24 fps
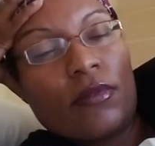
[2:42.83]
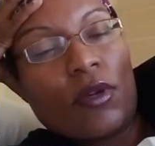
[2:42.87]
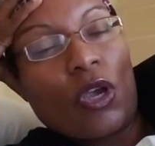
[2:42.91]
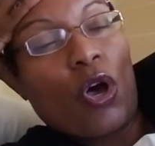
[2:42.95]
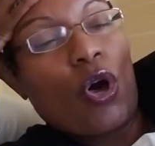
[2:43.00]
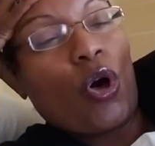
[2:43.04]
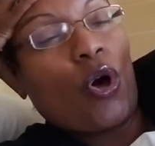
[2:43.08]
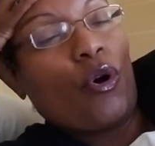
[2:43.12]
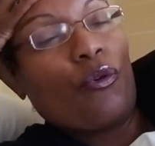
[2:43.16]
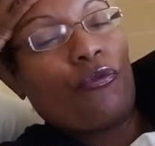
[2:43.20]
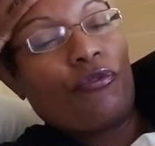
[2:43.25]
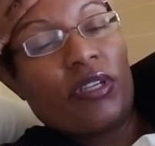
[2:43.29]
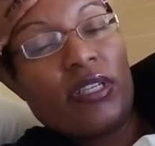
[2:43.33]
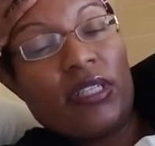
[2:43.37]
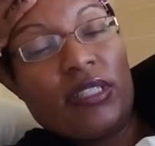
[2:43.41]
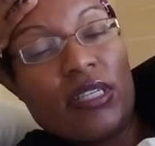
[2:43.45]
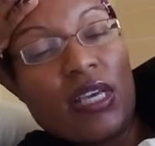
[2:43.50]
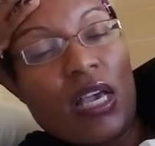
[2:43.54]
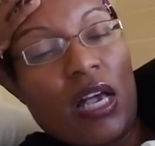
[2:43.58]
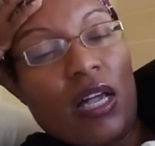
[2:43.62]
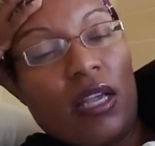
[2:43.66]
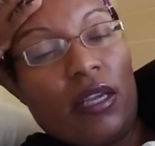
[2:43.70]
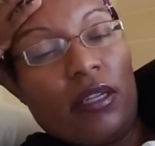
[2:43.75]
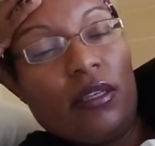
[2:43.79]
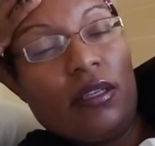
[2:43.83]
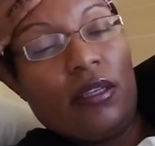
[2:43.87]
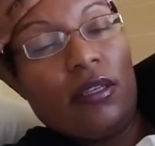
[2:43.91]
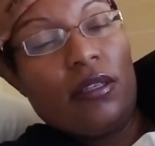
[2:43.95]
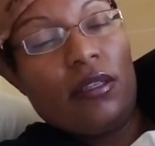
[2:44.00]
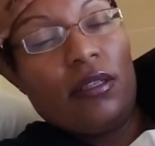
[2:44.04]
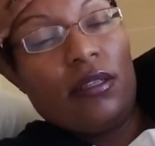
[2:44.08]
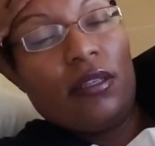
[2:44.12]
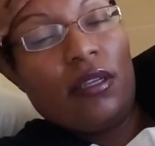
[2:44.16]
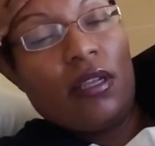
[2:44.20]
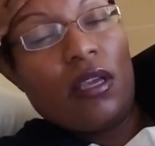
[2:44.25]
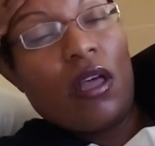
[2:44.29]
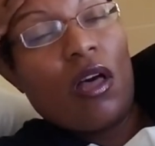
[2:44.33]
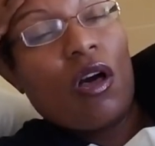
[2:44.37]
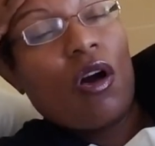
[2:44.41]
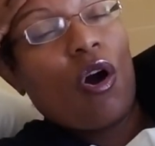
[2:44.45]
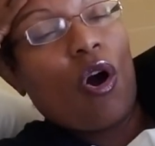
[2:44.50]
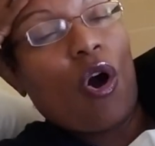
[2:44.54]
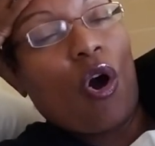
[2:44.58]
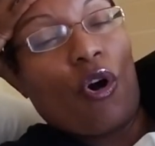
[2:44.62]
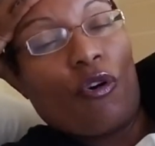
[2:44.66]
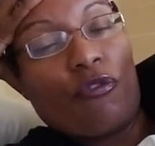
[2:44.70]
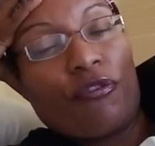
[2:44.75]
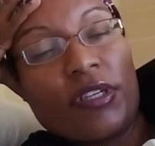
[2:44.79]
Already done.
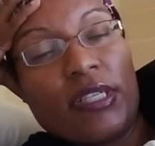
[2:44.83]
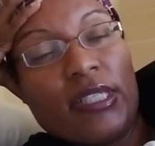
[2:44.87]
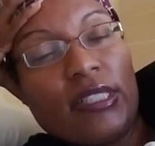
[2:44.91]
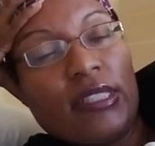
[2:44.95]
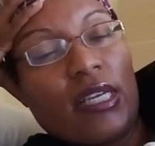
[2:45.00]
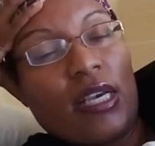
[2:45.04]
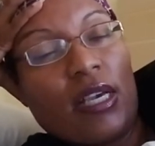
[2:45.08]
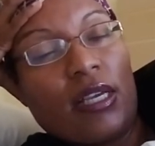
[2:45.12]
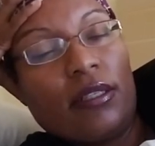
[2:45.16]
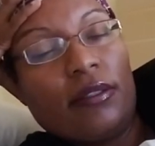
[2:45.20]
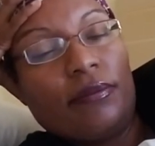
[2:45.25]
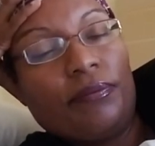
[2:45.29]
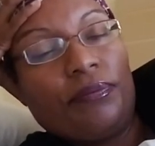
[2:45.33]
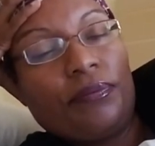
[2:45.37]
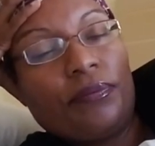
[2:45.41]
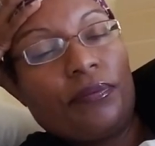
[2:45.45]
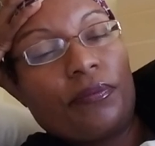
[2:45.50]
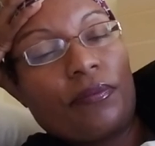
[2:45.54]
Already done.